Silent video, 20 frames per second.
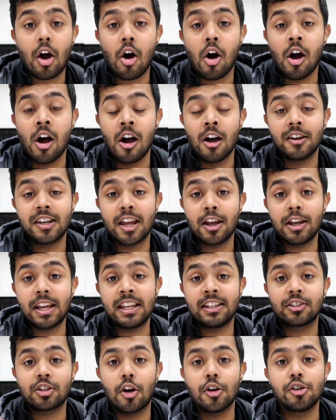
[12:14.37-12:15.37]
there
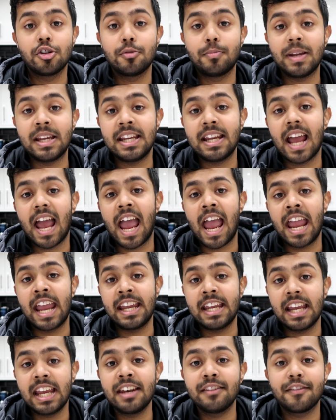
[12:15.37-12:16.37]
is going to be
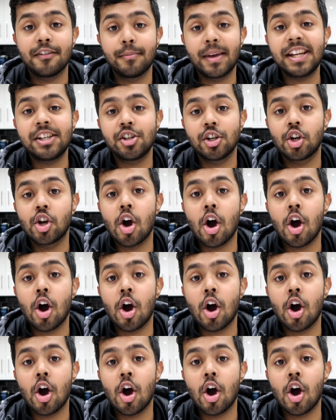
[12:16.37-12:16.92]
a information